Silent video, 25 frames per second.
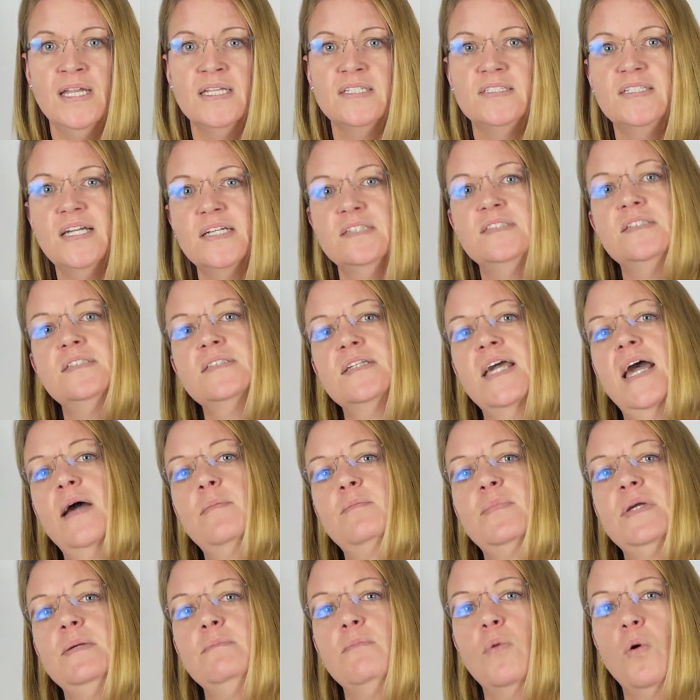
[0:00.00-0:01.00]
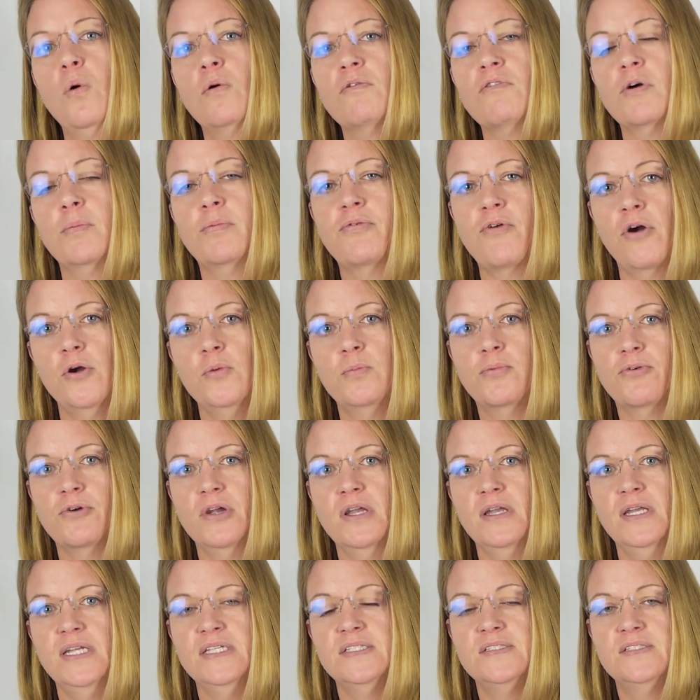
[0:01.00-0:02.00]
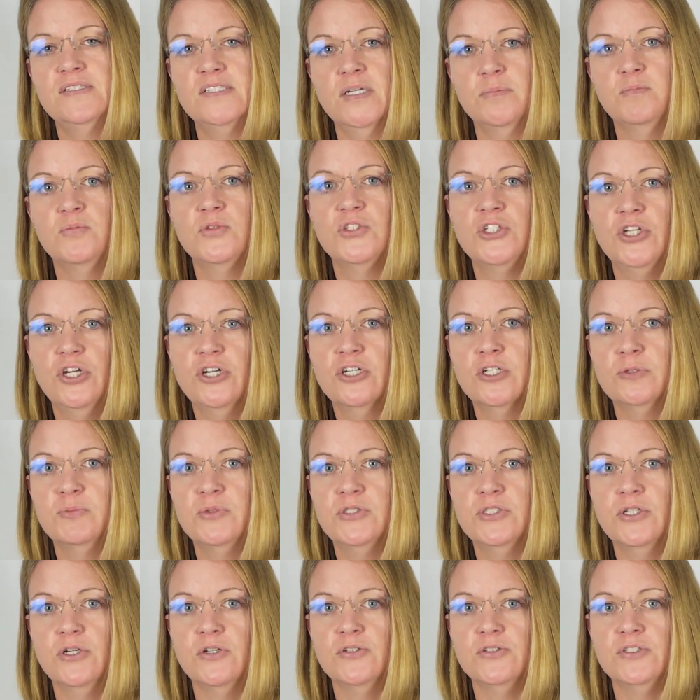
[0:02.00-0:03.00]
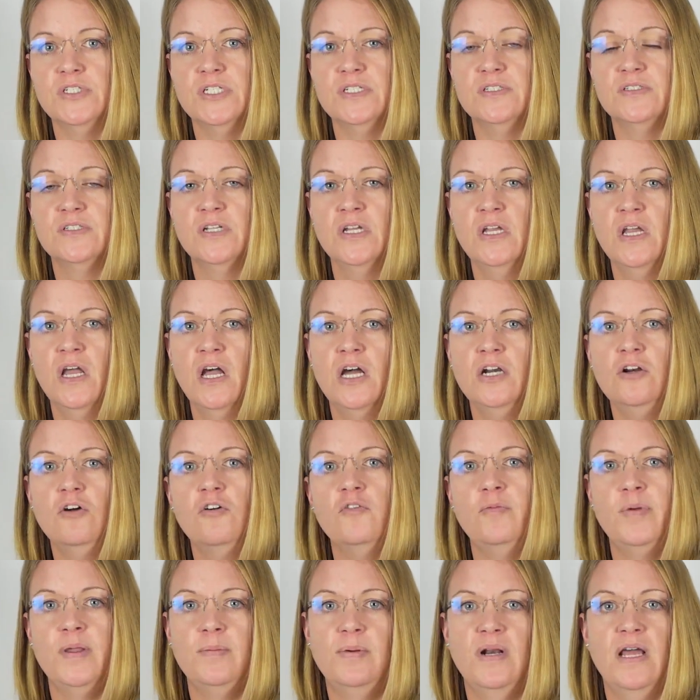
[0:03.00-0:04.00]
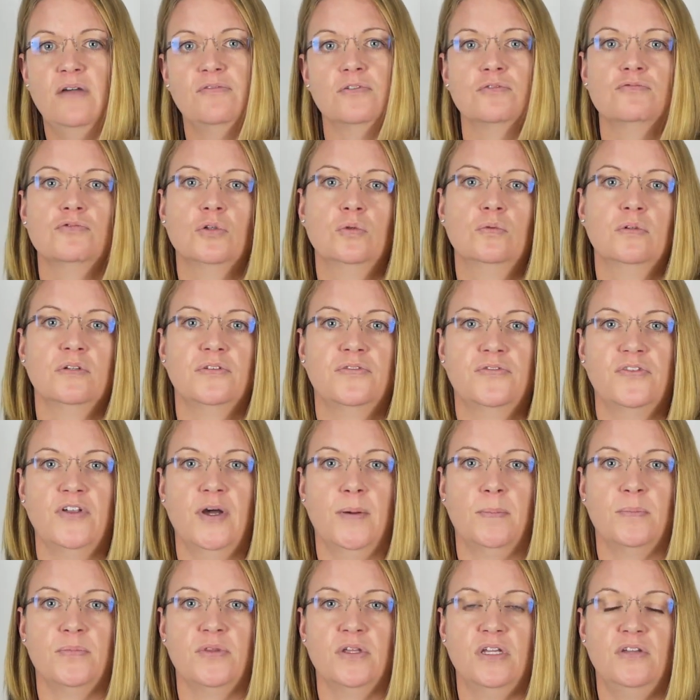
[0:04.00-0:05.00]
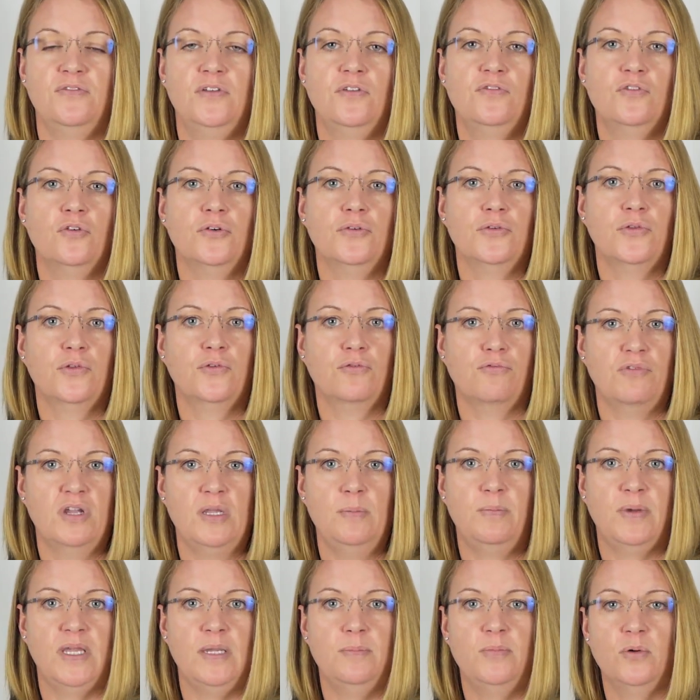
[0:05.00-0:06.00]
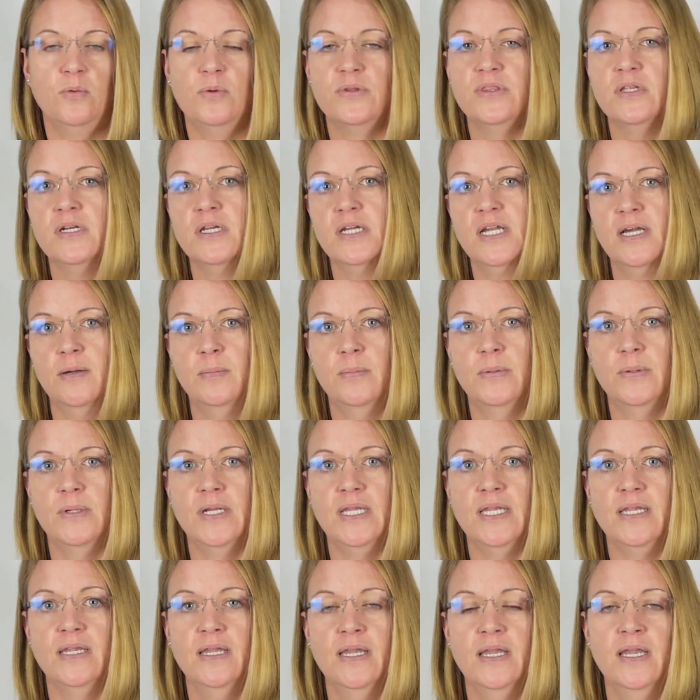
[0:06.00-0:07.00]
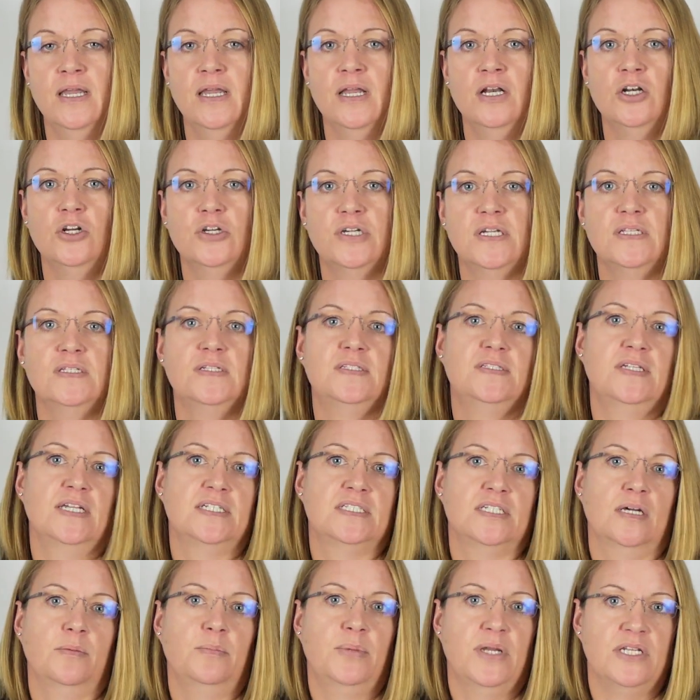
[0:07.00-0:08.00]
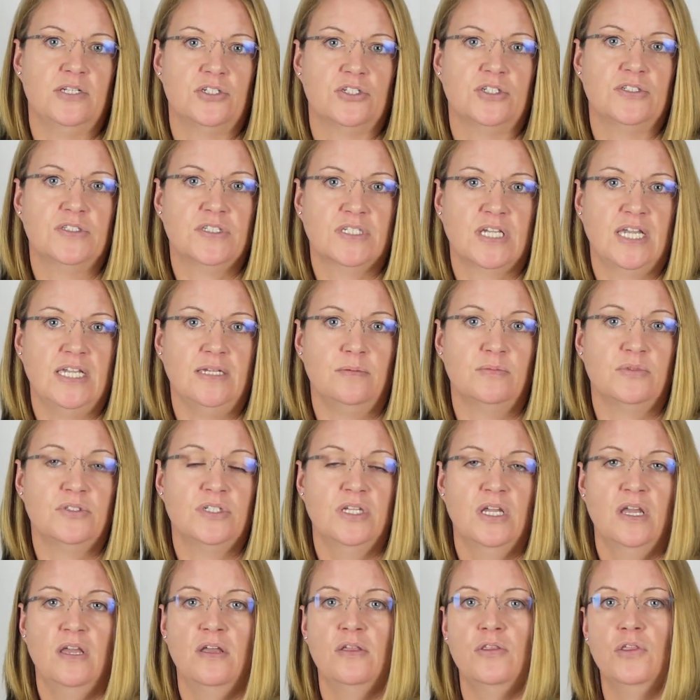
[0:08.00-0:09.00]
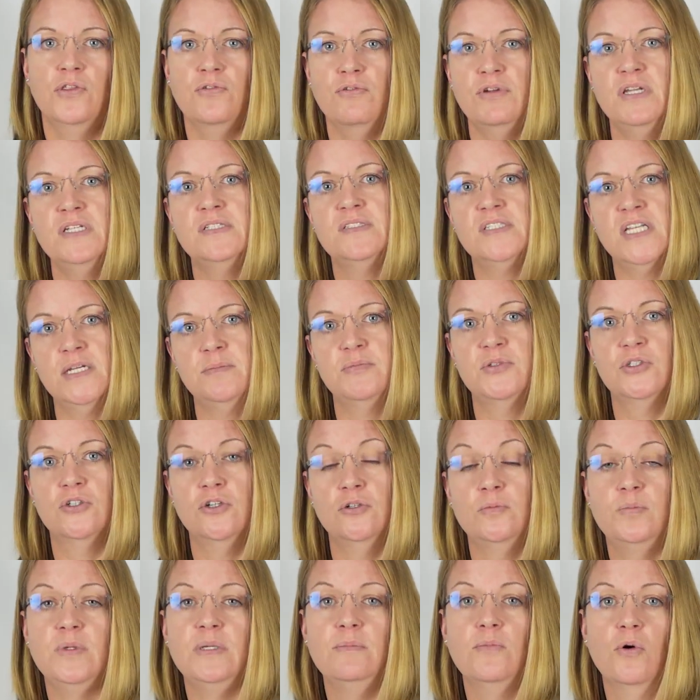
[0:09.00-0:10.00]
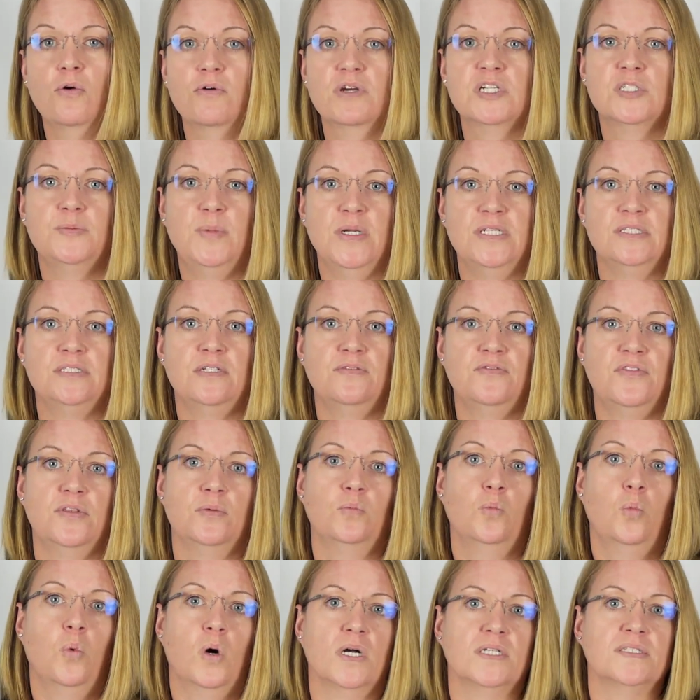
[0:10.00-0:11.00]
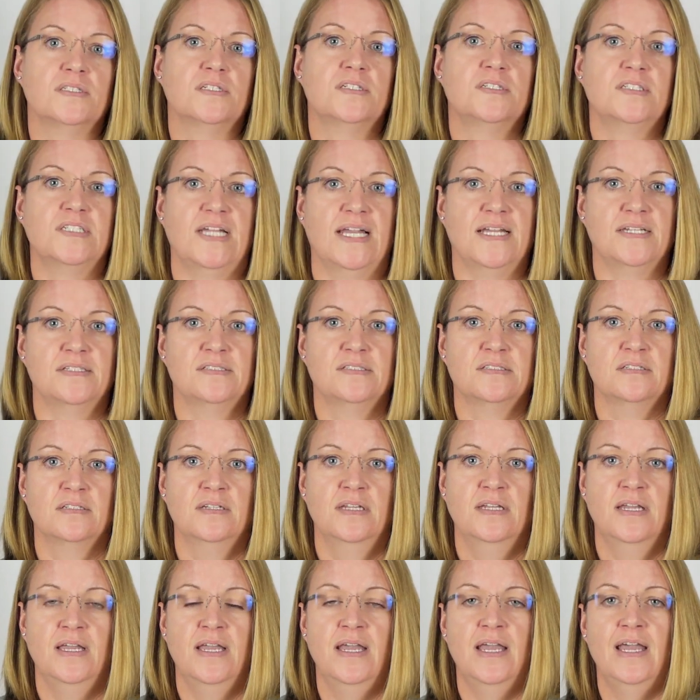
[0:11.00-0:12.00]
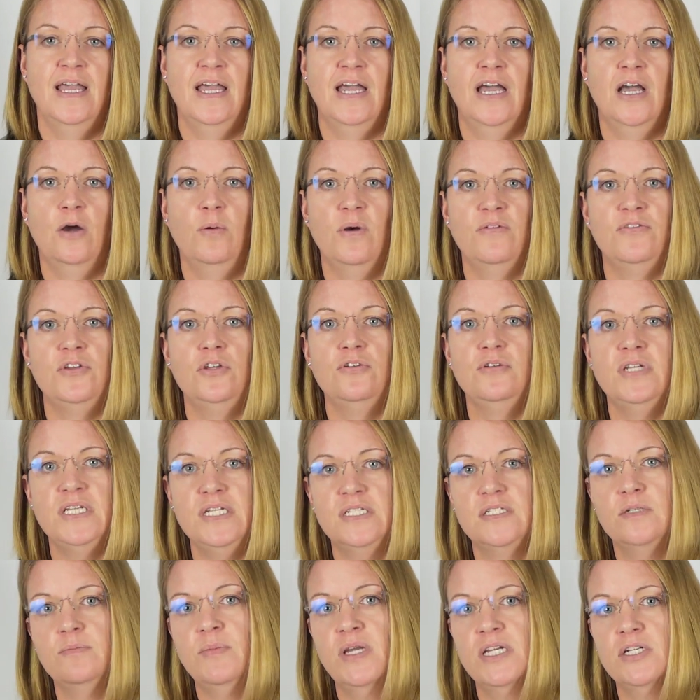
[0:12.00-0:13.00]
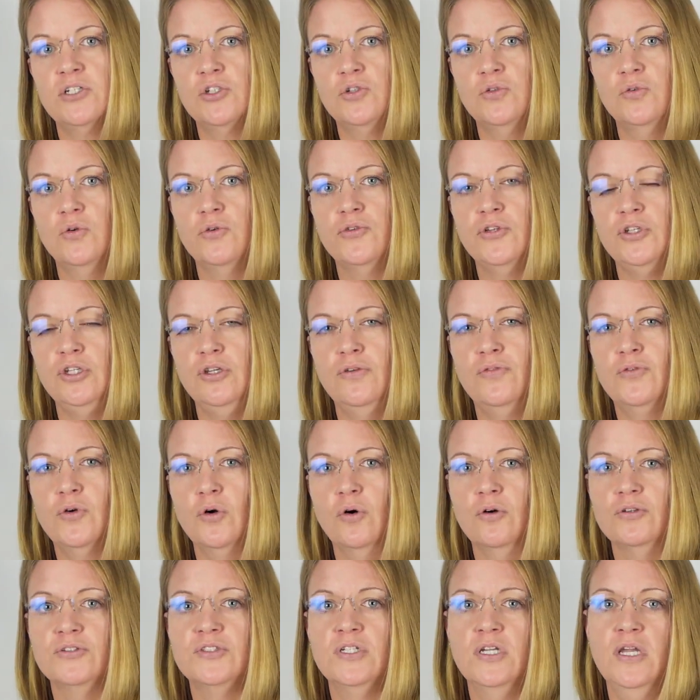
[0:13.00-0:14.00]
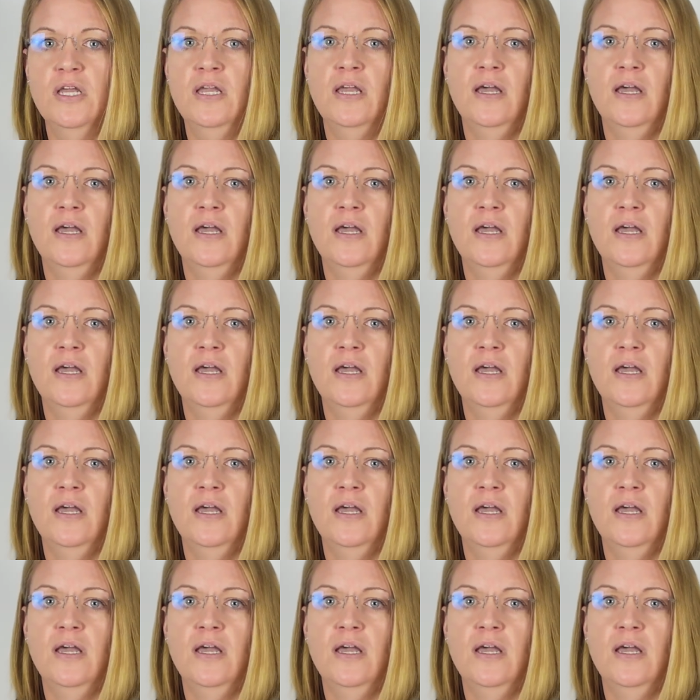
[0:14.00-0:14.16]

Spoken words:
SSASs can be more appropriate in some circumstances. A lot of people have a rule of thumb that if you've got 3 people within a company looking to set up pension schemes, 3 SIPPs could be more expensive than 1 SSAS. However, you need to make sure that you've got